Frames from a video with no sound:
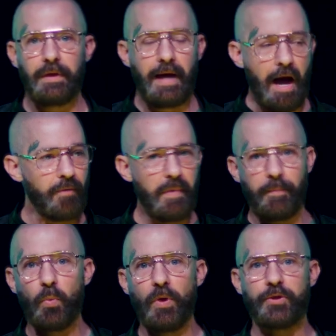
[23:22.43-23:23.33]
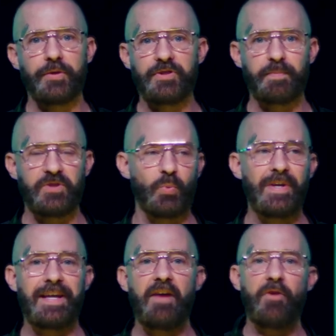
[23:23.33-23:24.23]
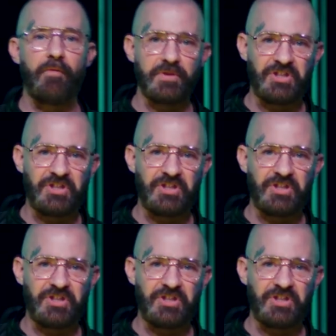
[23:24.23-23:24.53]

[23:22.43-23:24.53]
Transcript: I remember one Christmas we gave over